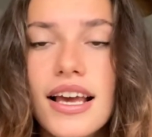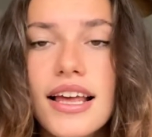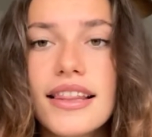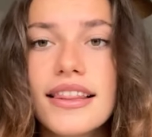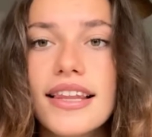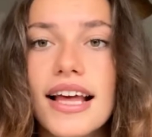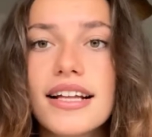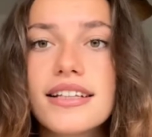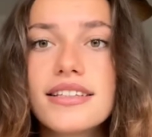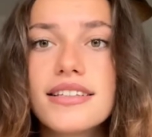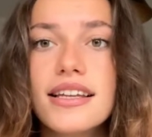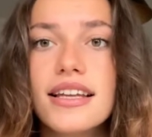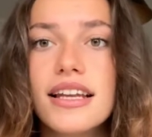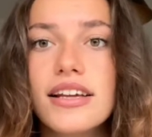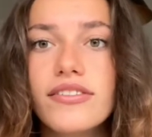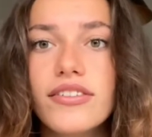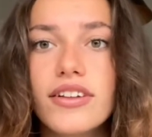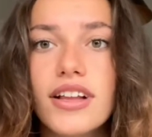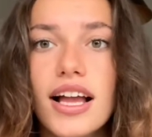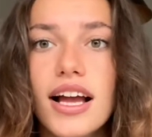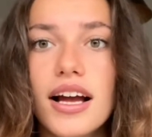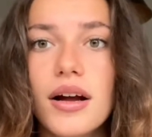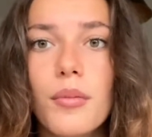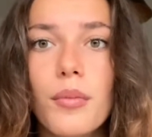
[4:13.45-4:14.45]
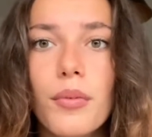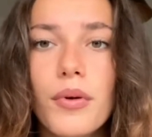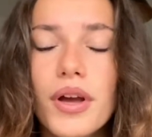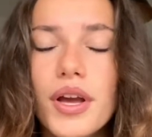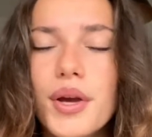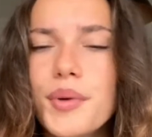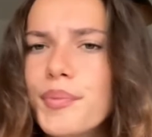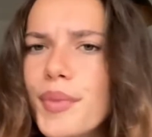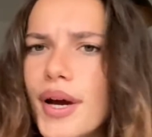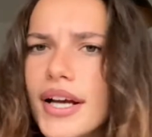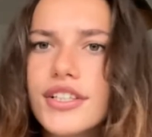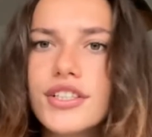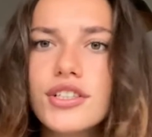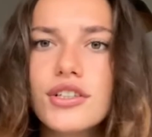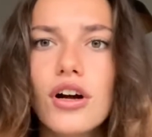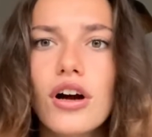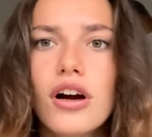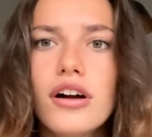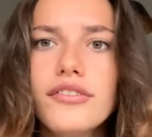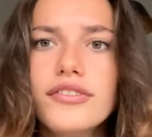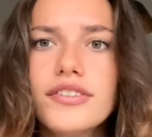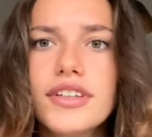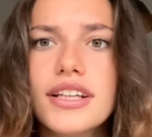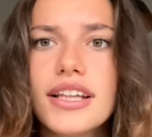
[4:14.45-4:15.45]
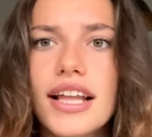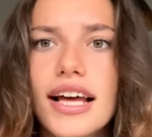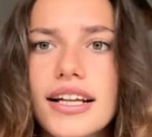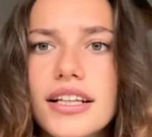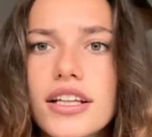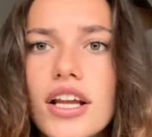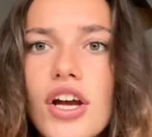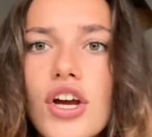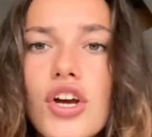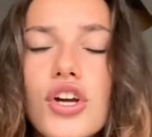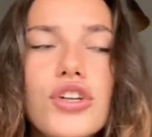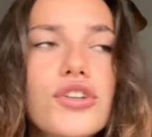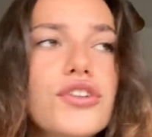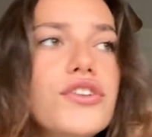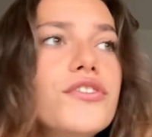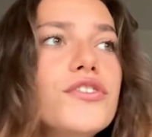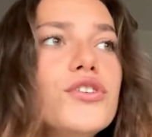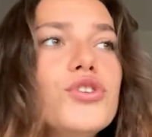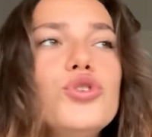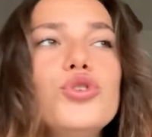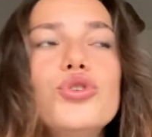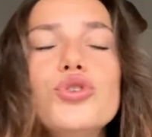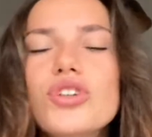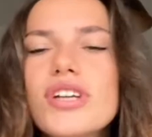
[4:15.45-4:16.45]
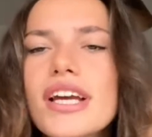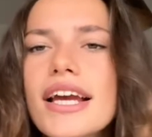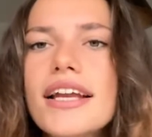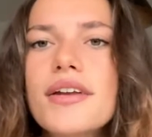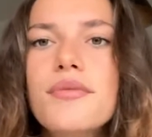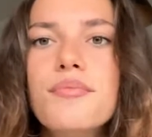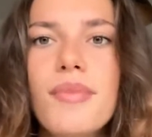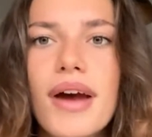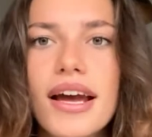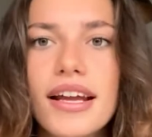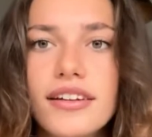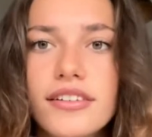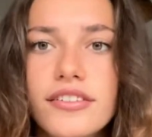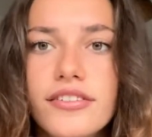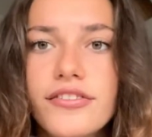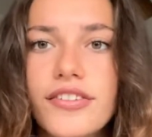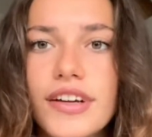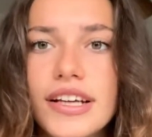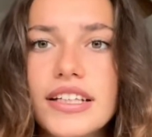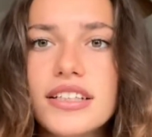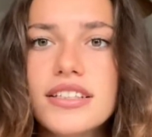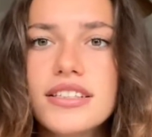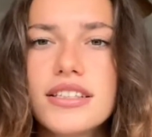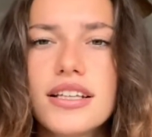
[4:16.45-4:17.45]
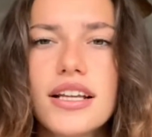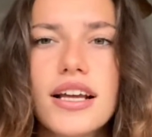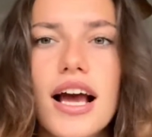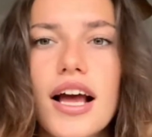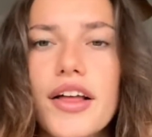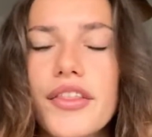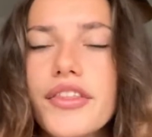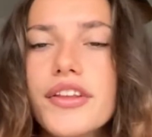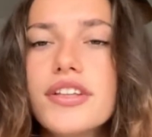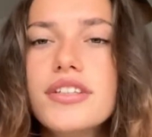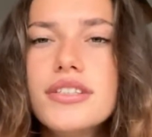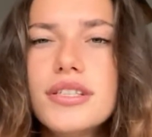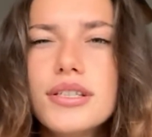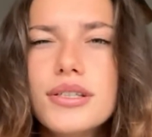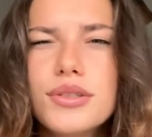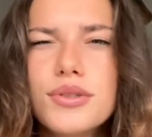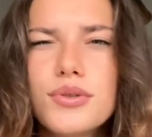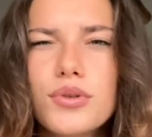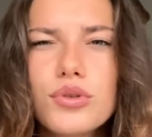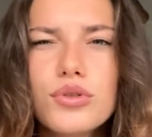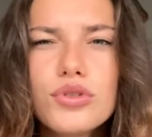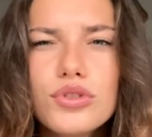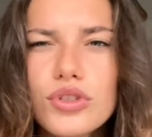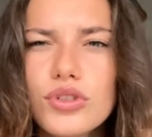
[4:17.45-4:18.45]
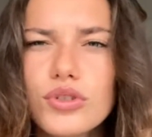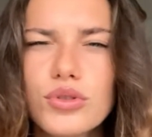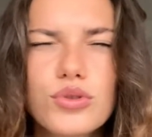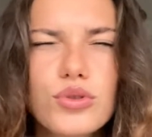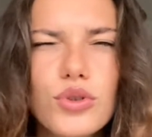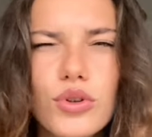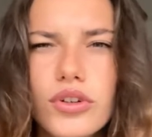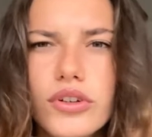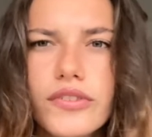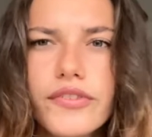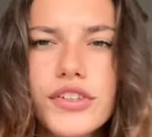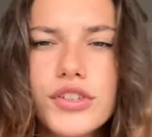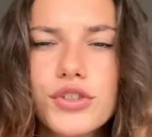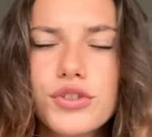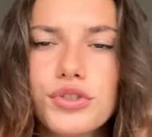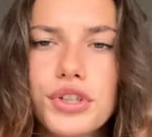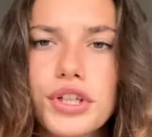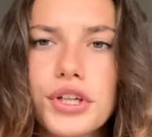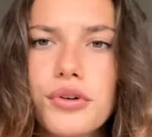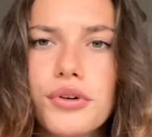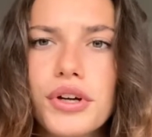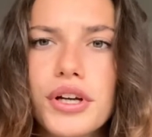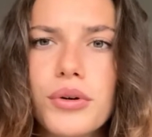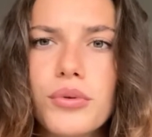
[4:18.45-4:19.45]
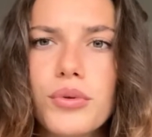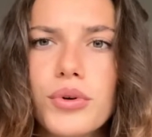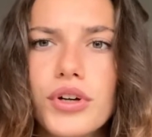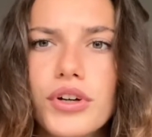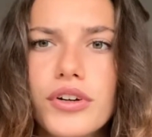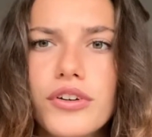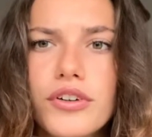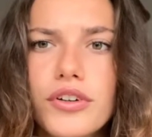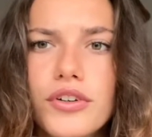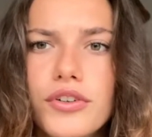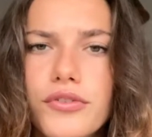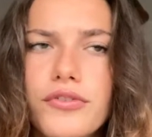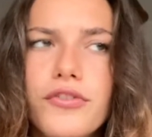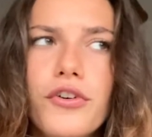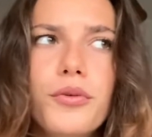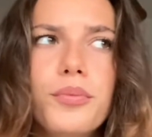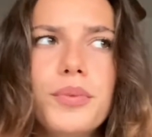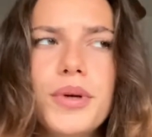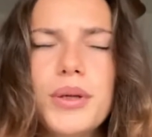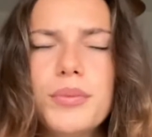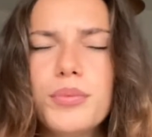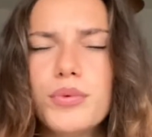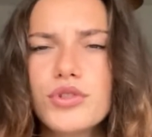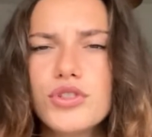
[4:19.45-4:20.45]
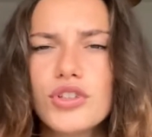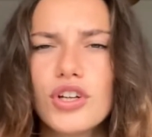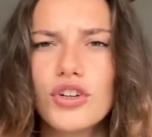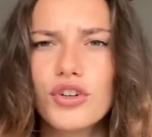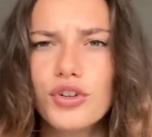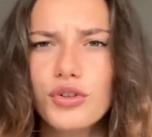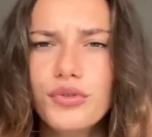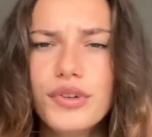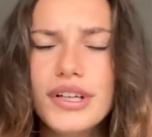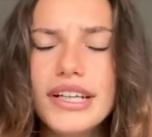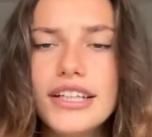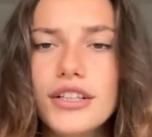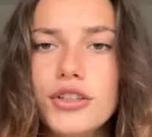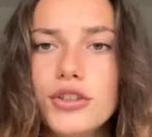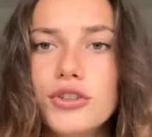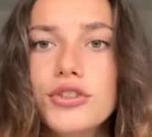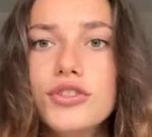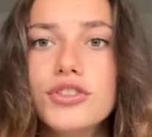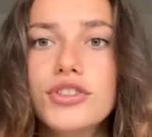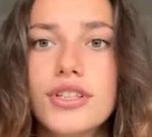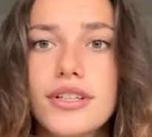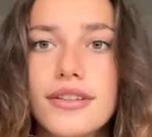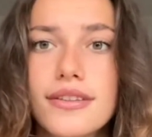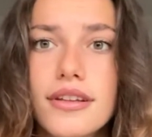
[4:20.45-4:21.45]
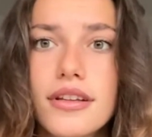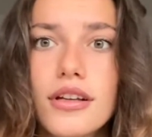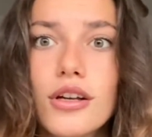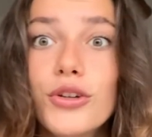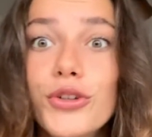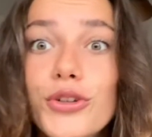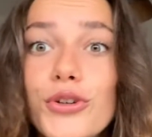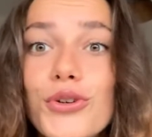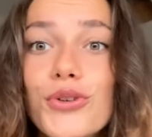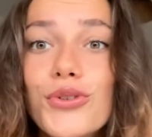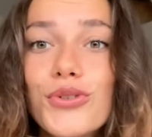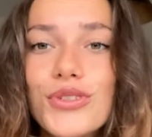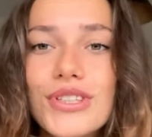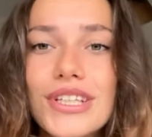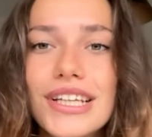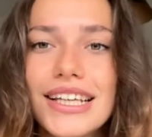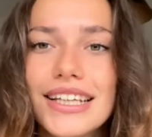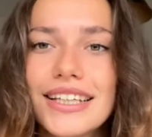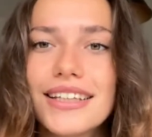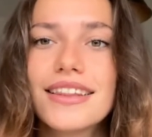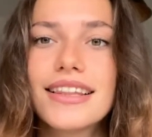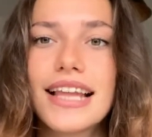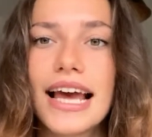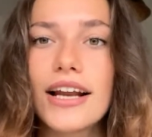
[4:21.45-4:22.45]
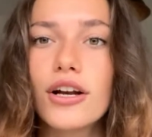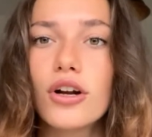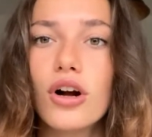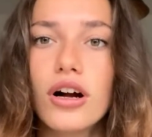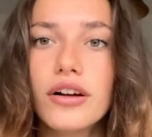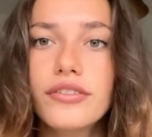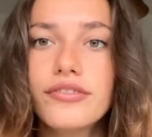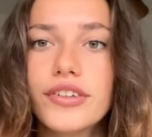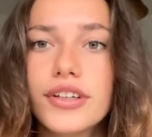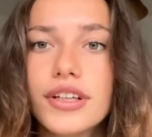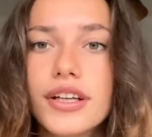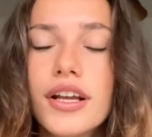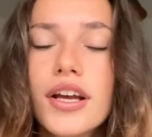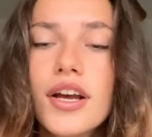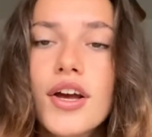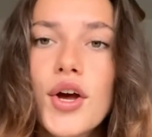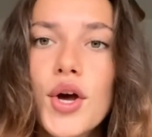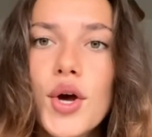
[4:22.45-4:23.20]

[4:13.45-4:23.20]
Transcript: That's a level up. Imagine after that. You can manifest. This is also sort of a triggering word for people, so I don't really use it that often.